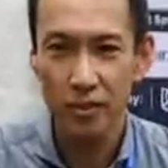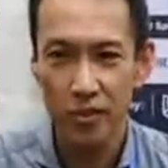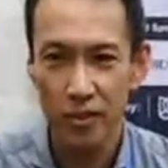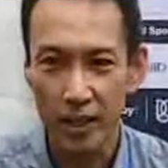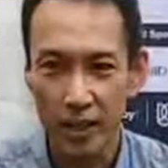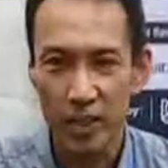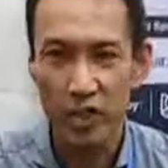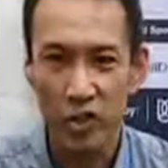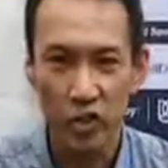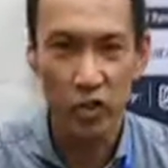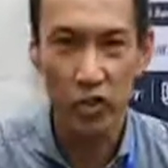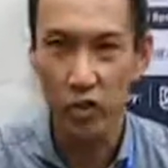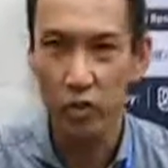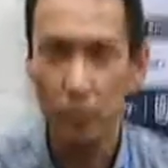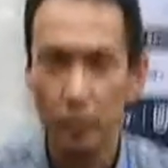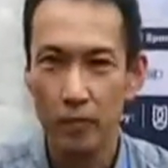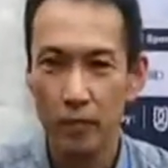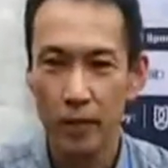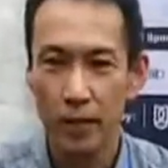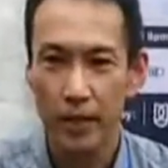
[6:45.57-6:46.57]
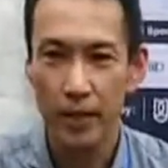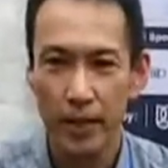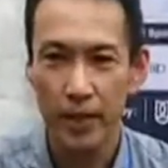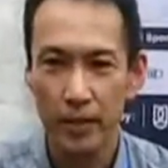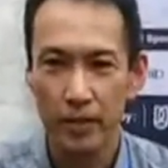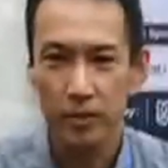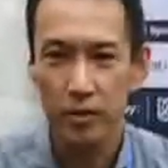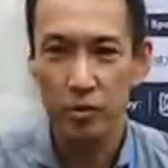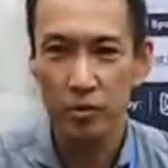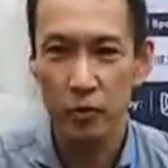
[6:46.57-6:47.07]
to assume
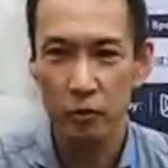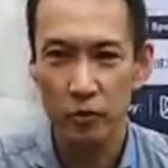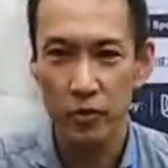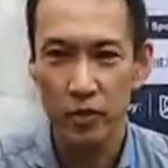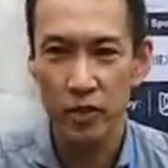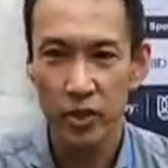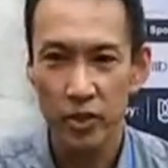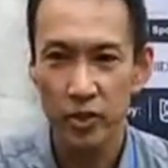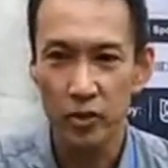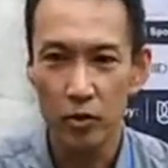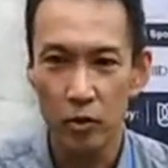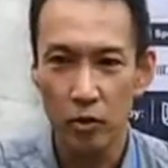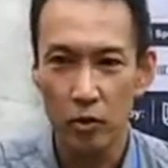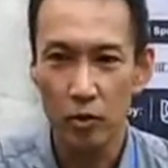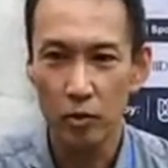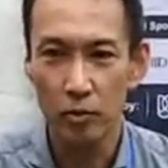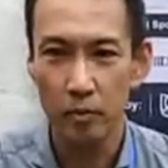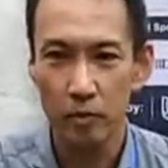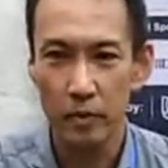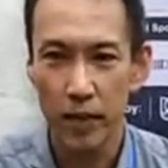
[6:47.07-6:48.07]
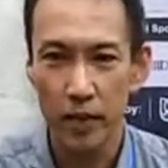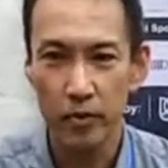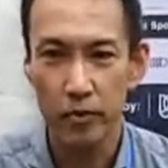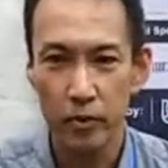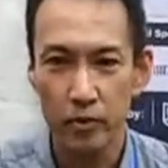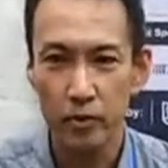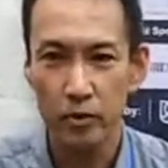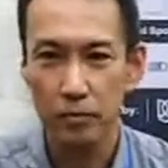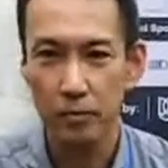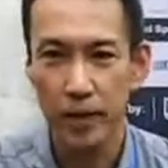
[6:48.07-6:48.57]
that computational
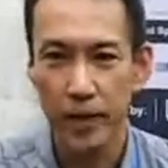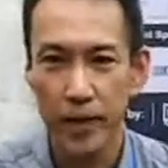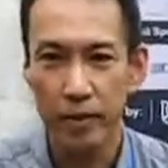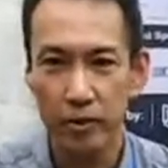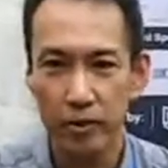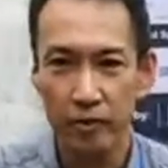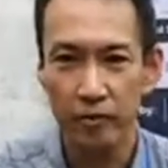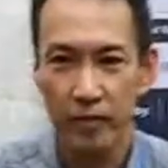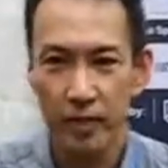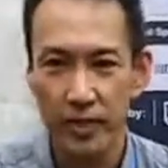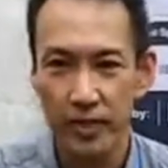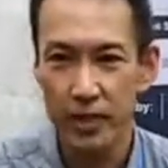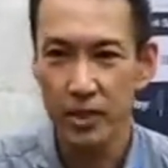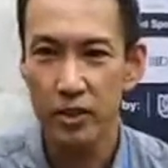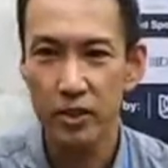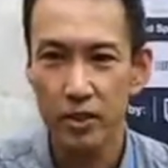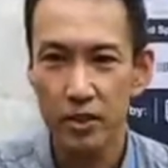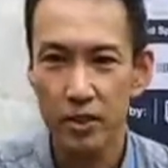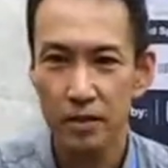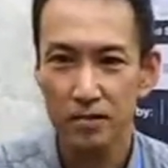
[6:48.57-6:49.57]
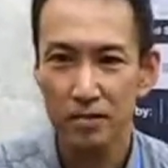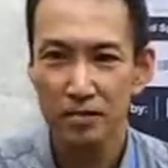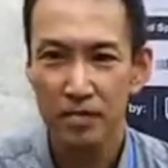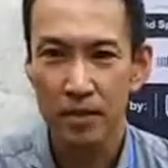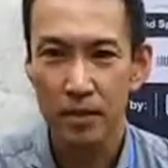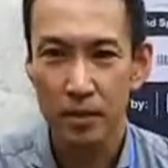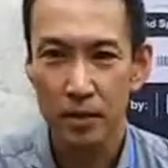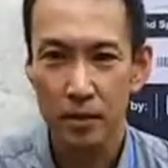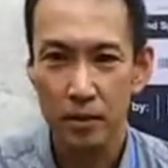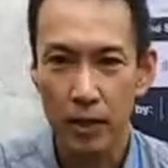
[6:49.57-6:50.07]
methods, bioinformatics,
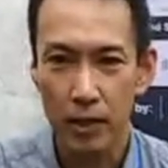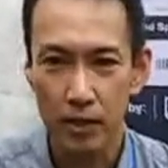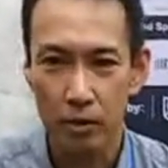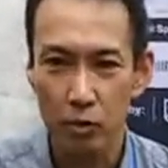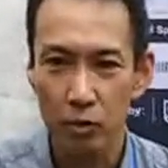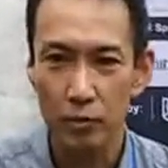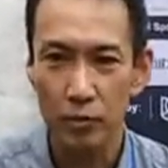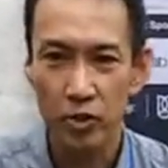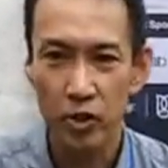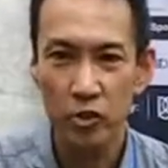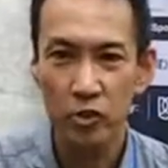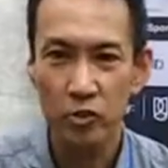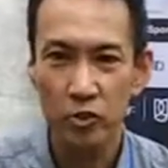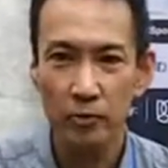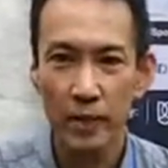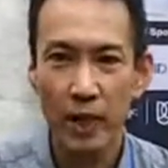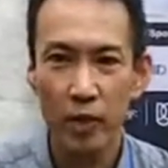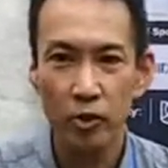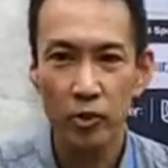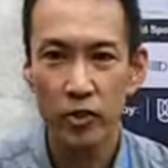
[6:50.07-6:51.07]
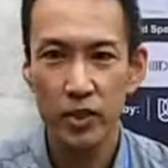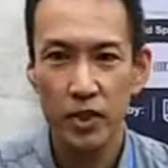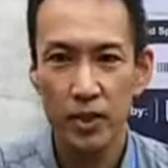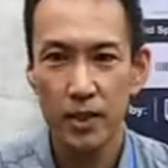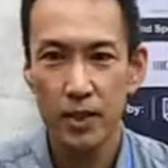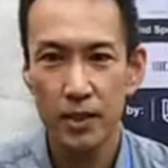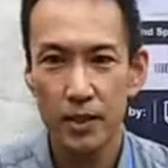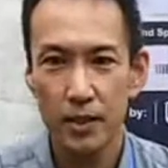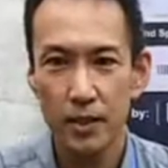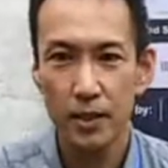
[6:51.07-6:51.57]
and computational
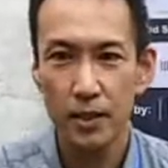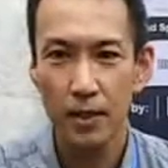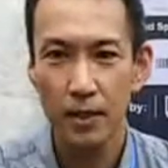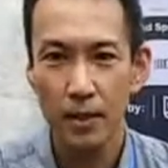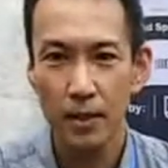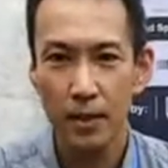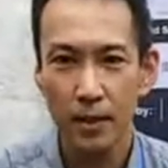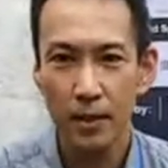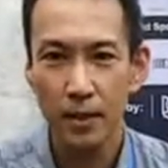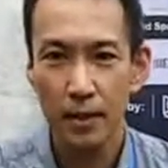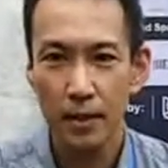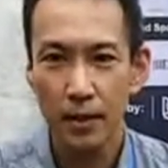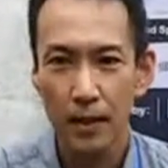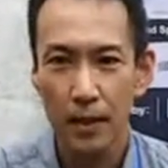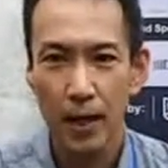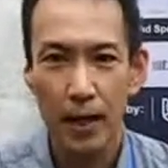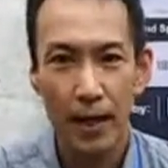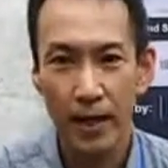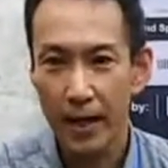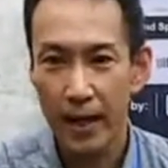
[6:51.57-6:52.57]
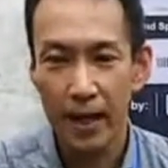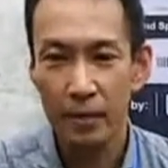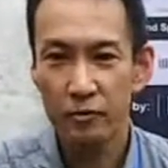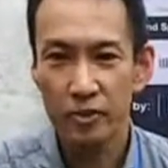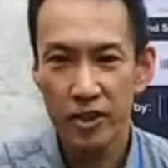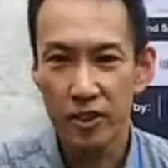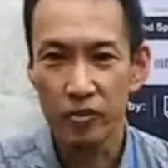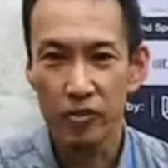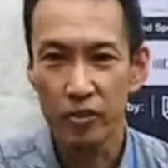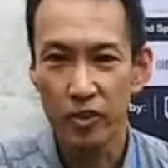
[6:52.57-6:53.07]
biology are
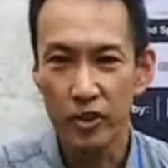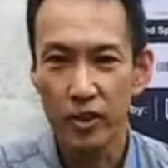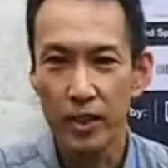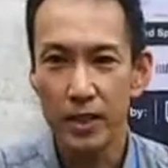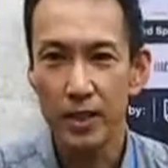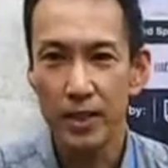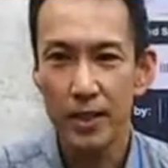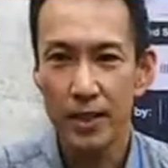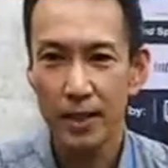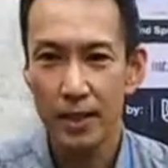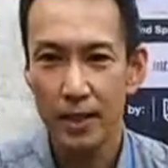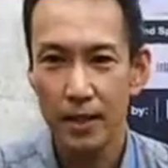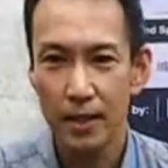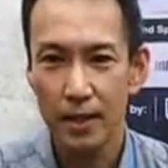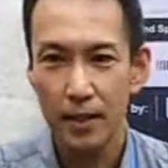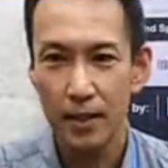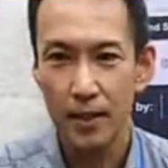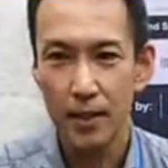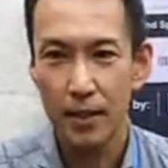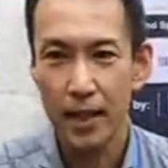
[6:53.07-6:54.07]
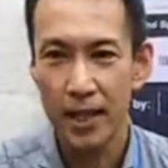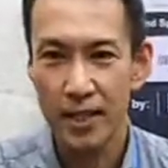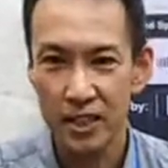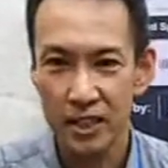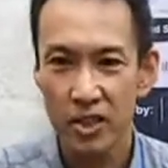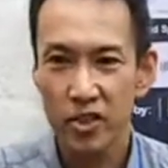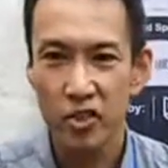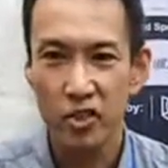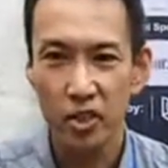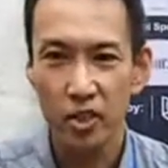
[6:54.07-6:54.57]
absolutely
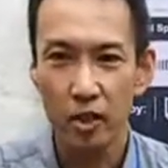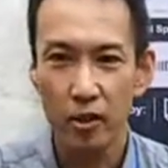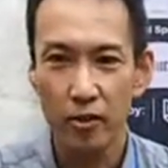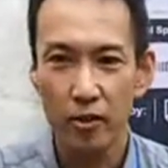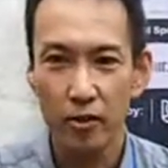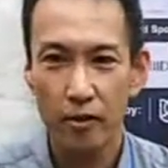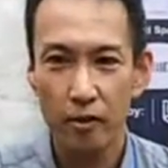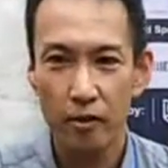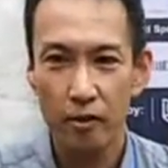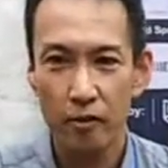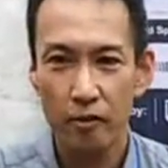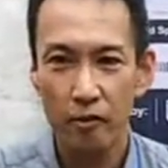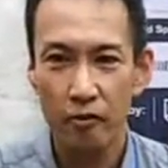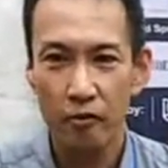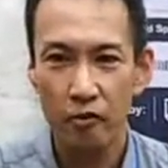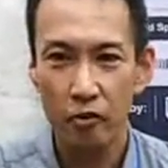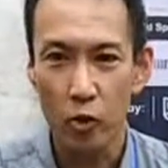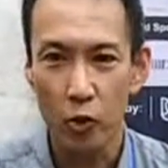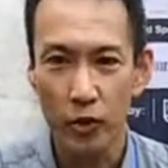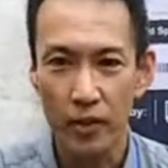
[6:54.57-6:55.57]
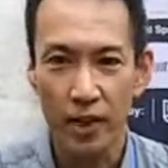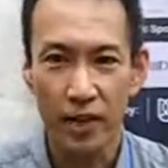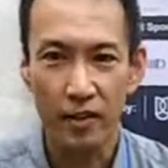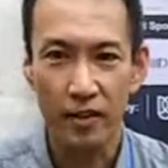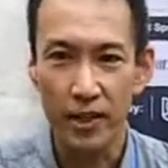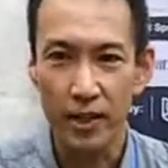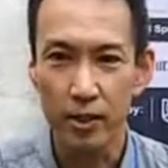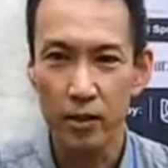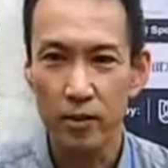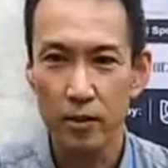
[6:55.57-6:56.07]
essential for
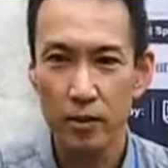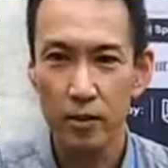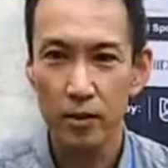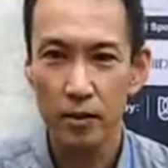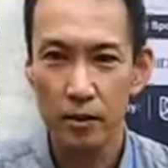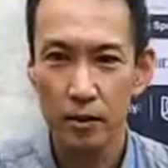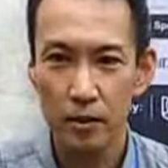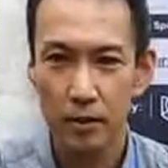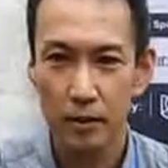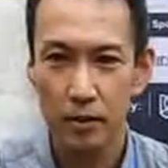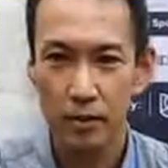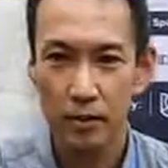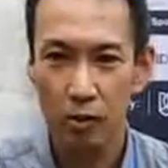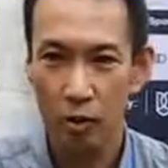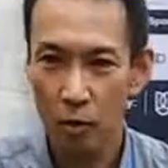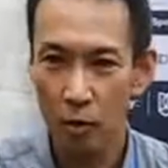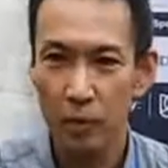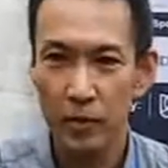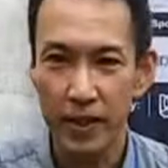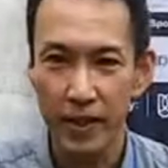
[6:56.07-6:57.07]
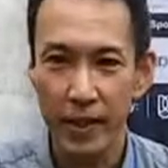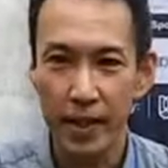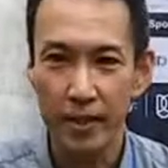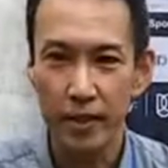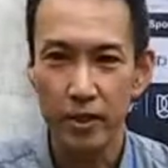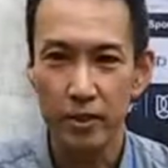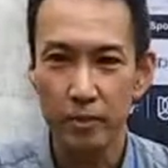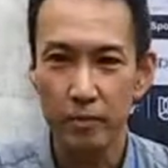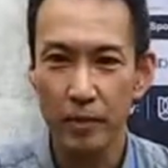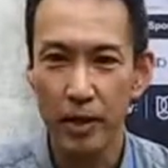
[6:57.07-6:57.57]
tackling
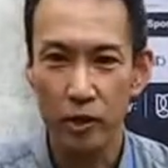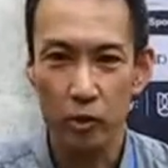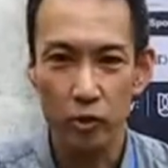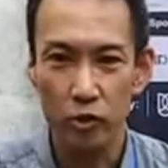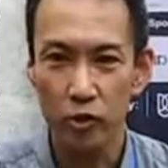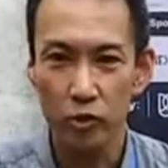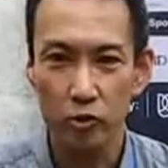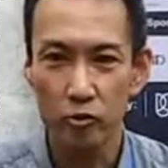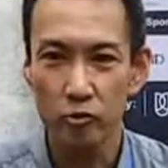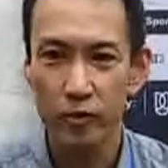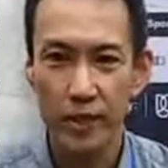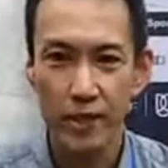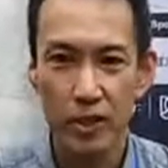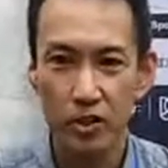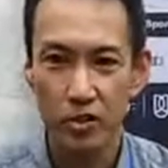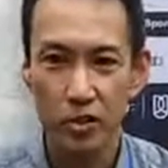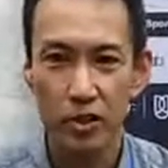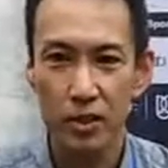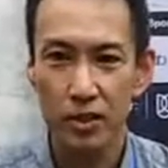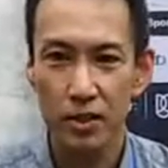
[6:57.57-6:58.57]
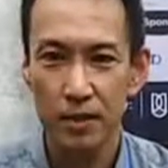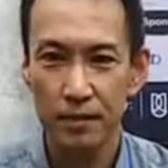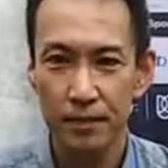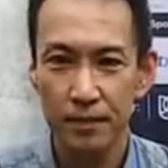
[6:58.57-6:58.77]
complicated biological questions.